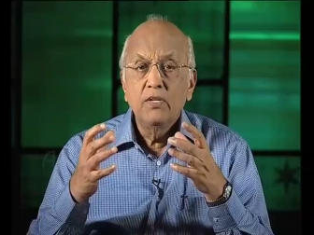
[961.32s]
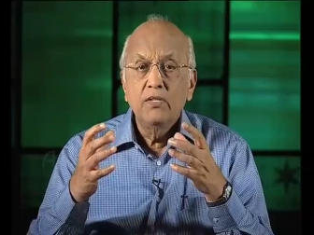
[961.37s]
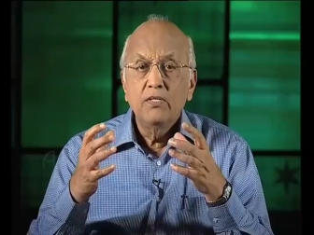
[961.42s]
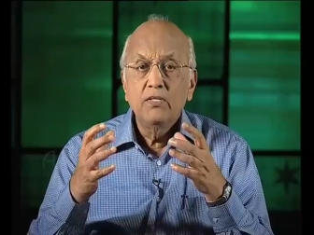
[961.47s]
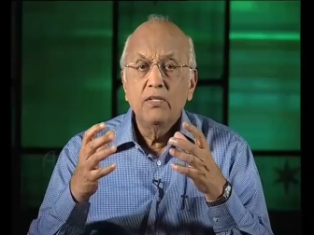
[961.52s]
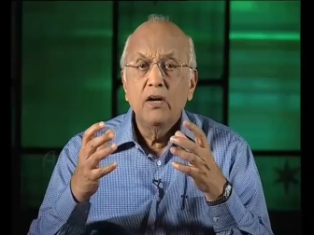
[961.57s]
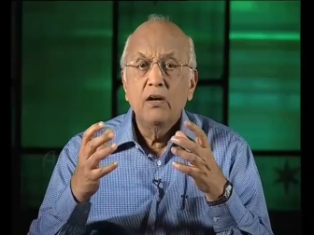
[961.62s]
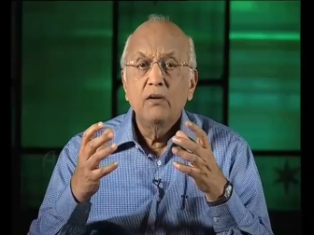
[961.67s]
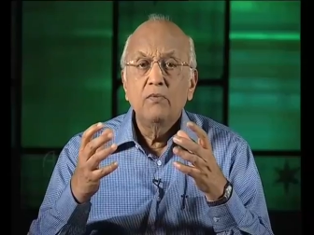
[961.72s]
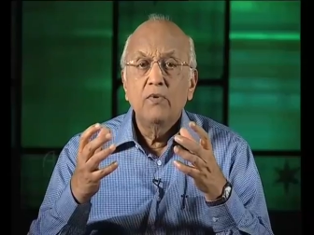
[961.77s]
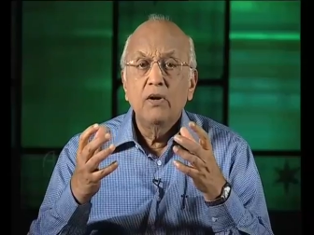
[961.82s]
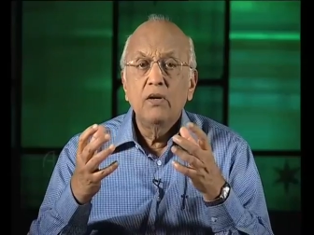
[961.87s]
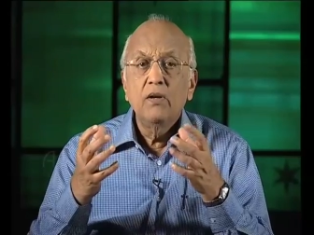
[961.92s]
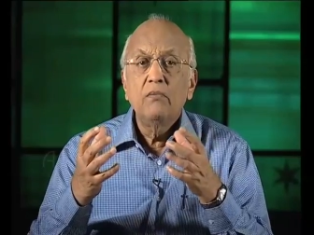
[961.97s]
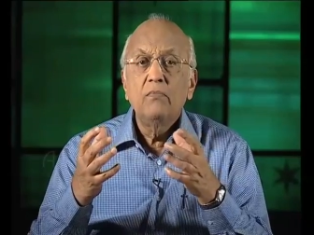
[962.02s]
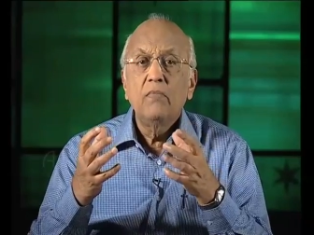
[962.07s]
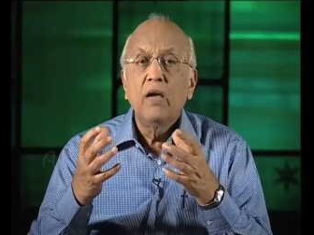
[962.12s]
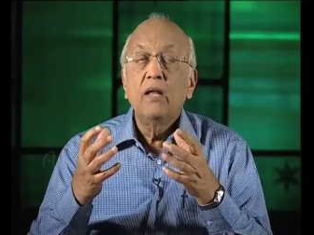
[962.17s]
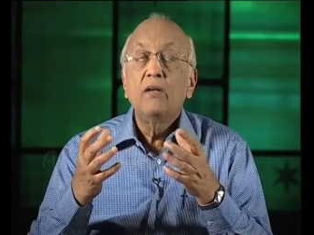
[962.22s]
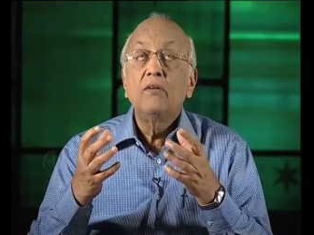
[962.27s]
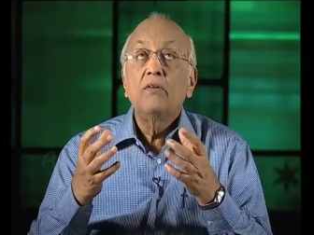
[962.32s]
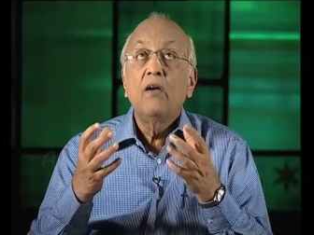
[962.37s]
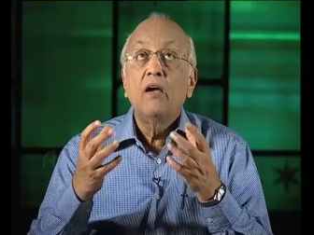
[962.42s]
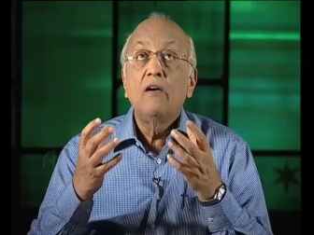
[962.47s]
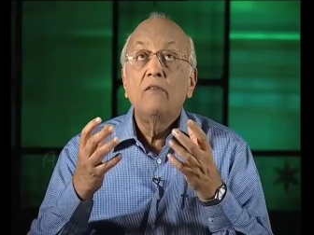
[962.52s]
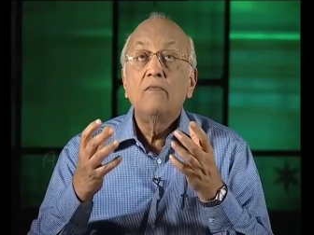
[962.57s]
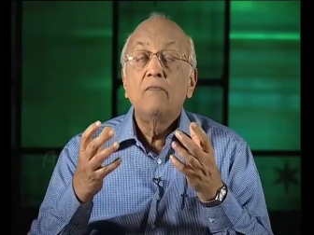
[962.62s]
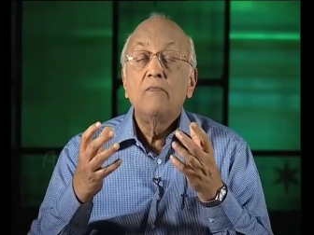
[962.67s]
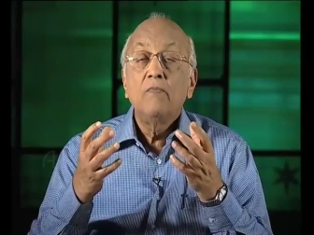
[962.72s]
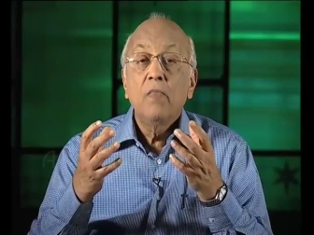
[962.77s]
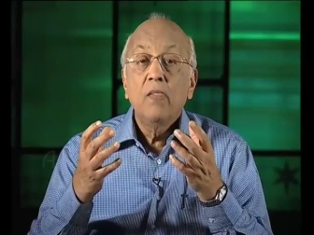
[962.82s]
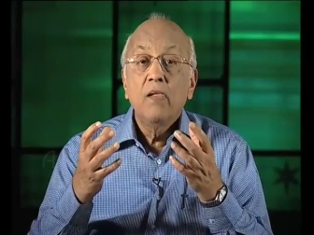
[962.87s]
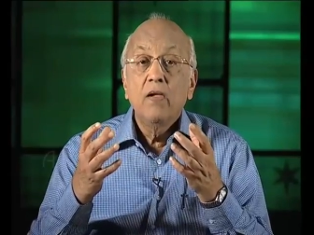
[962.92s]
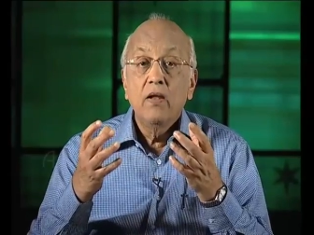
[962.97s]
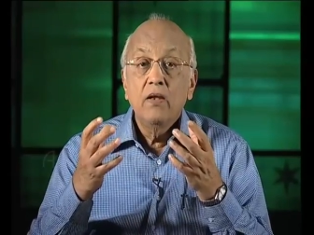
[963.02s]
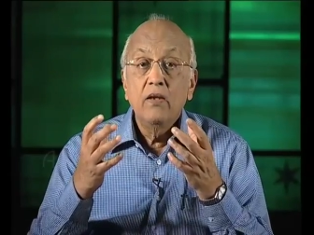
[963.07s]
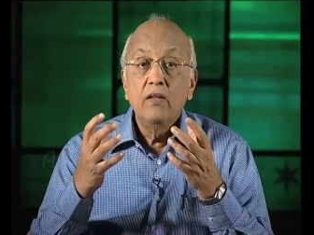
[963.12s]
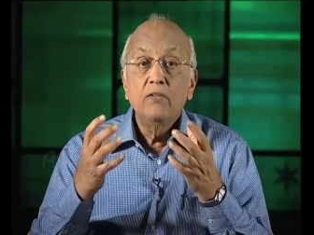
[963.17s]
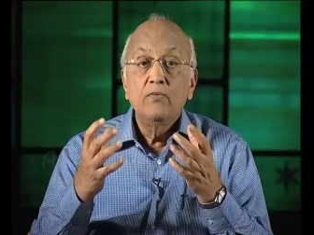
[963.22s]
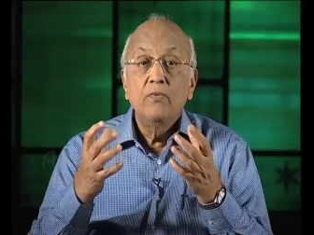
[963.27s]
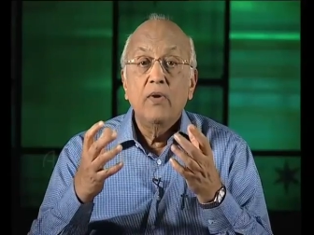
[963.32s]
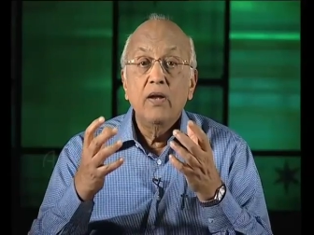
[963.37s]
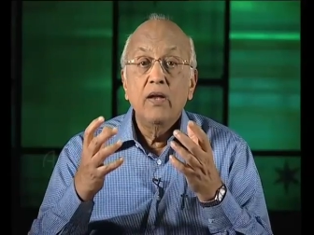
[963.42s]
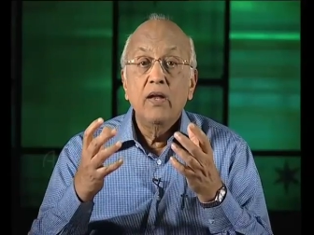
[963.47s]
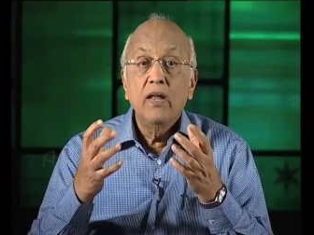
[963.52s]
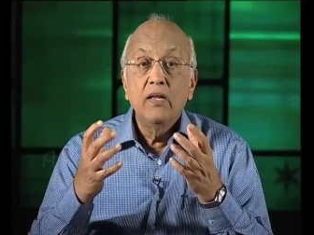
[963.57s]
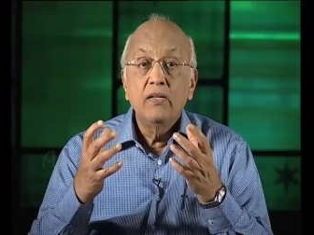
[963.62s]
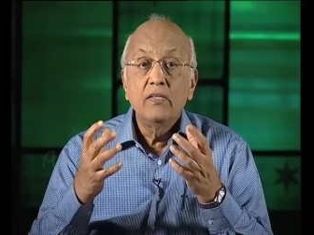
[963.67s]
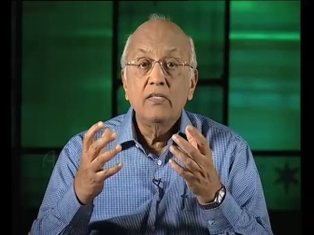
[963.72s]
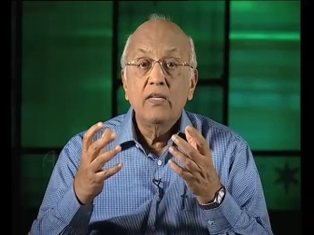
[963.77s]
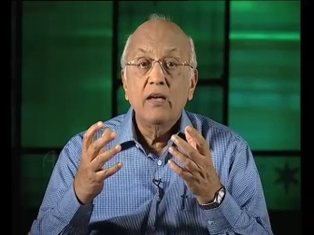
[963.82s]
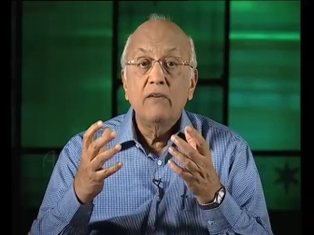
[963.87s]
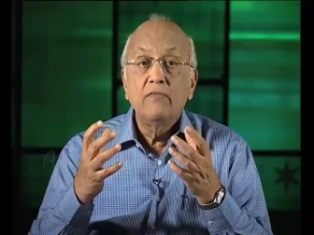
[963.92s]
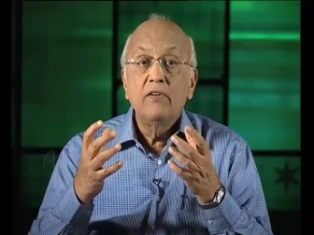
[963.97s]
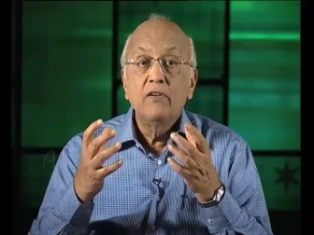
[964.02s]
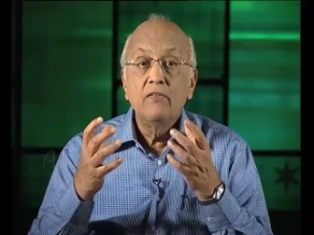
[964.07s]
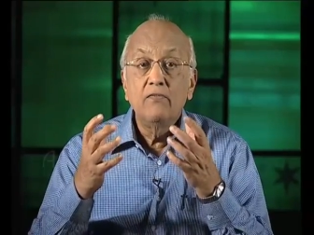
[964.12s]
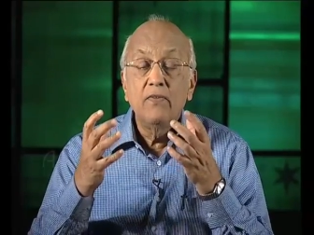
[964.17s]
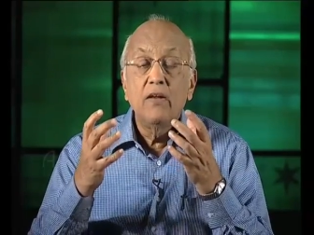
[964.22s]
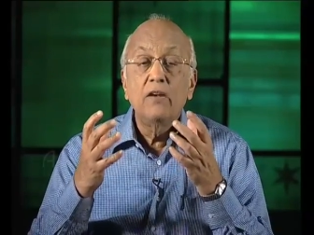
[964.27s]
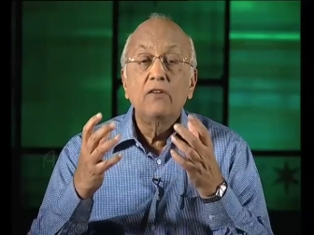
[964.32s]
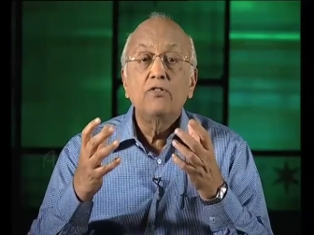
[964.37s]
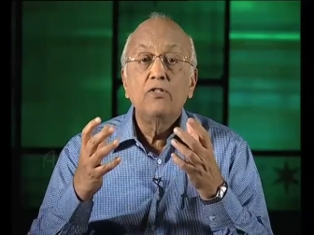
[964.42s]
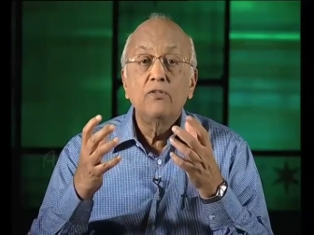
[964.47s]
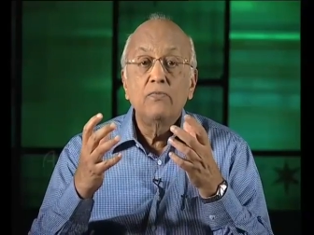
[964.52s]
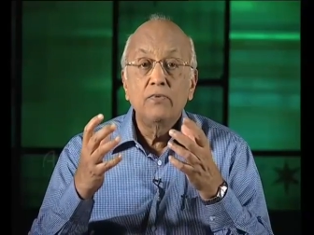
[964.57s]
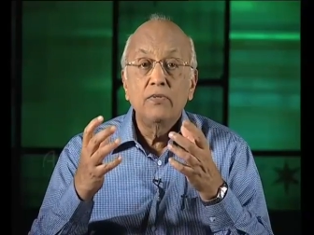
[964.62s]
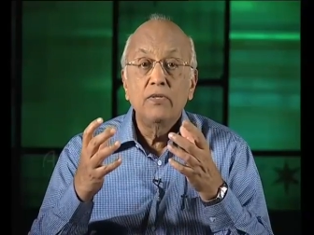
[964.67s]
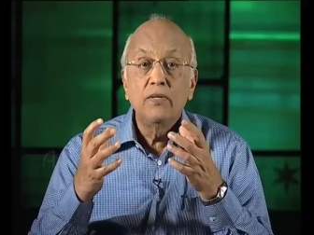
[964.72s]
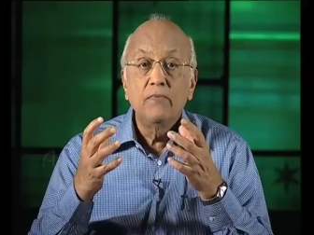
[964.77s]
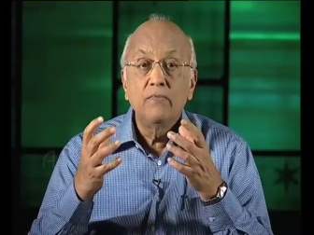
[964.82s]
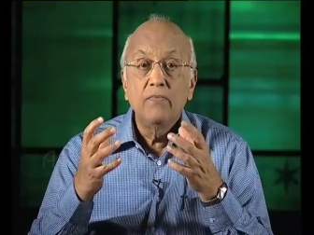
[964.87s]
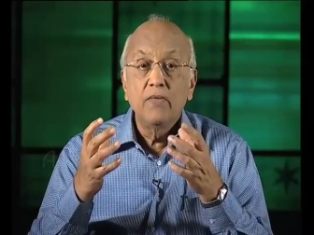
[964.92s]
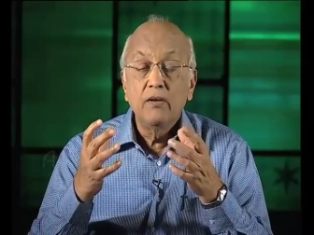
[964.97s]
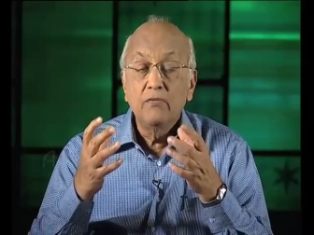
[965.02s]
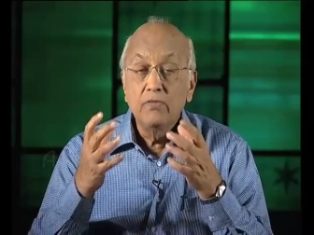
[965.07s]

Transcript: because God wanted man to have at least one day in seven in fellowship with Him.